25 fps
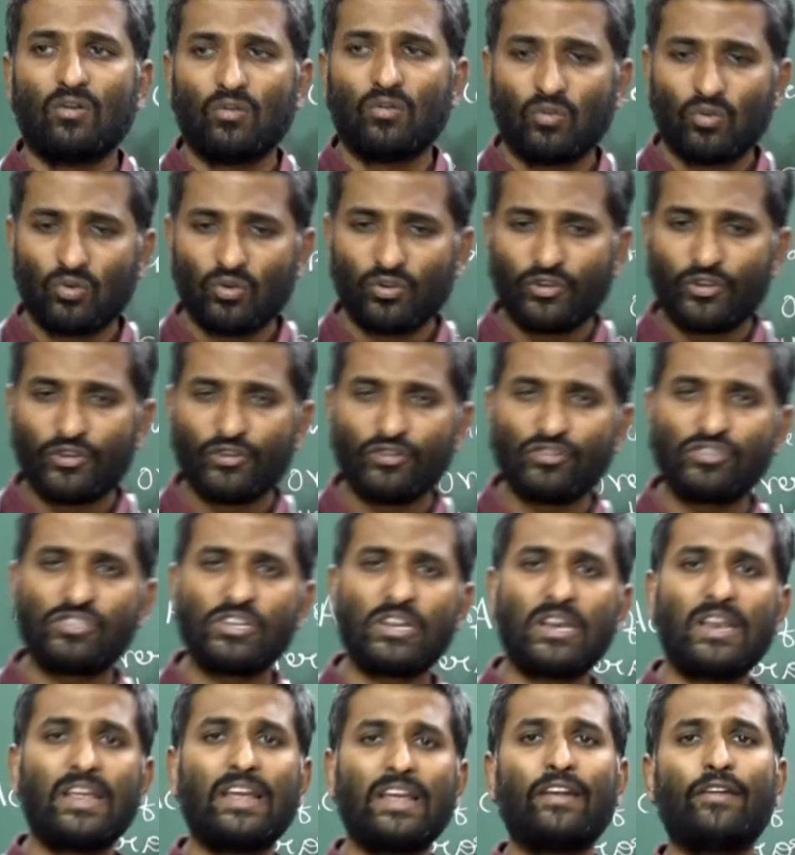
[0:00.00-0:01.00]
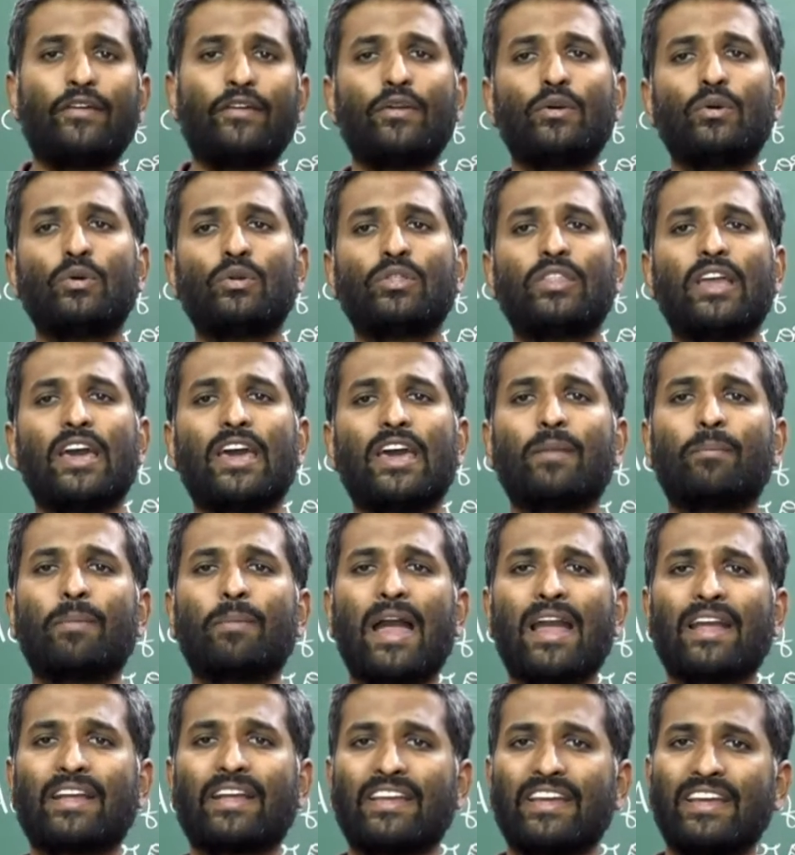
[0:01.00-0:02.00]
who usually do their
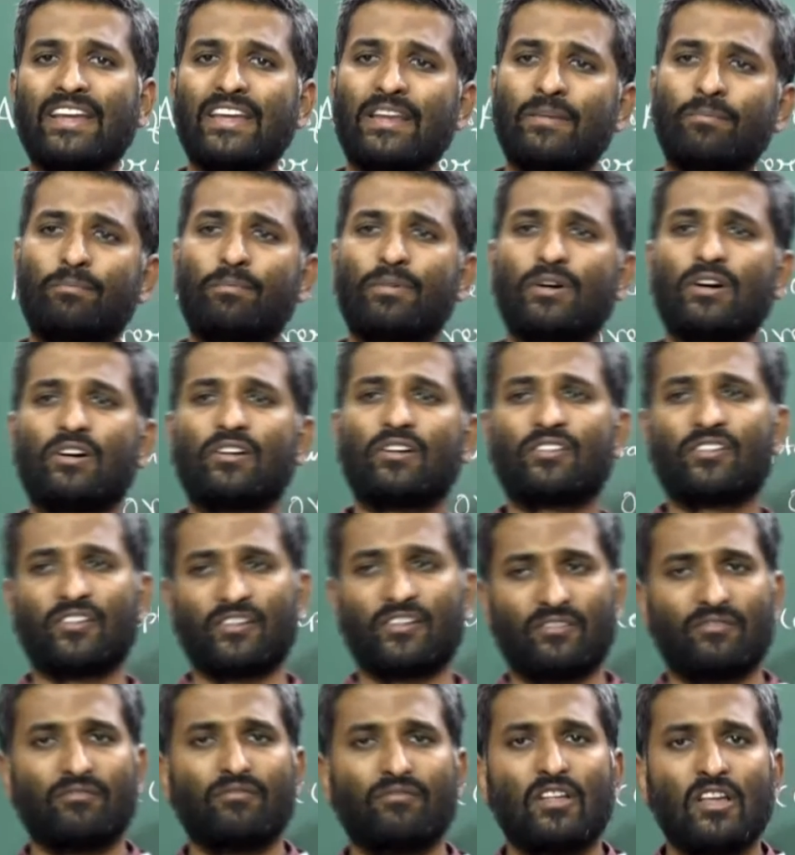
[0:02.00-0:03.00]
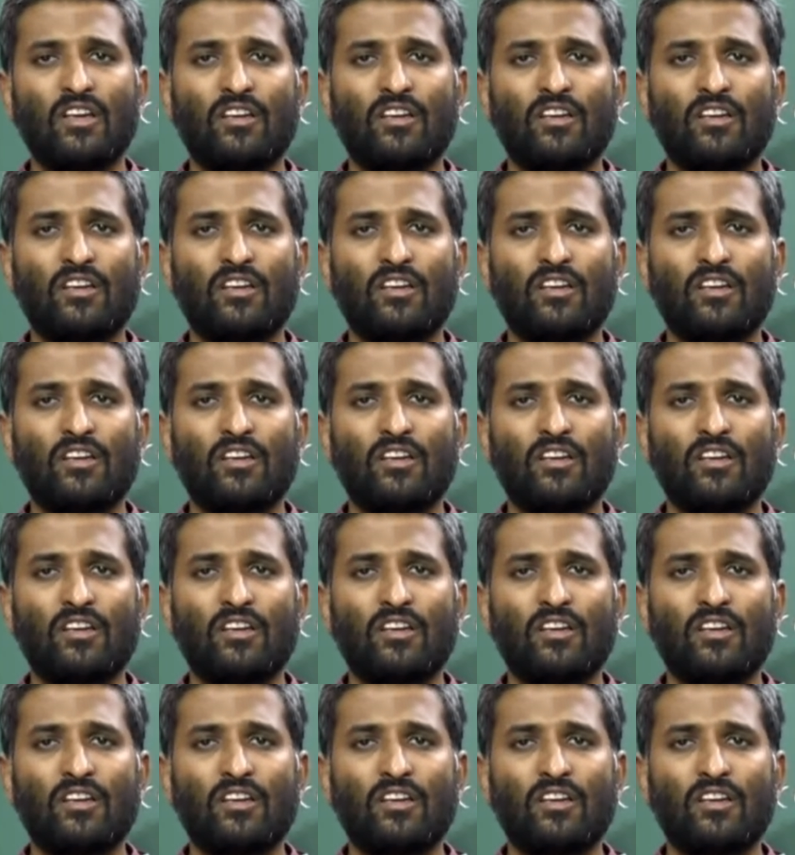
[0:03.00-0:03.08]
banking in person.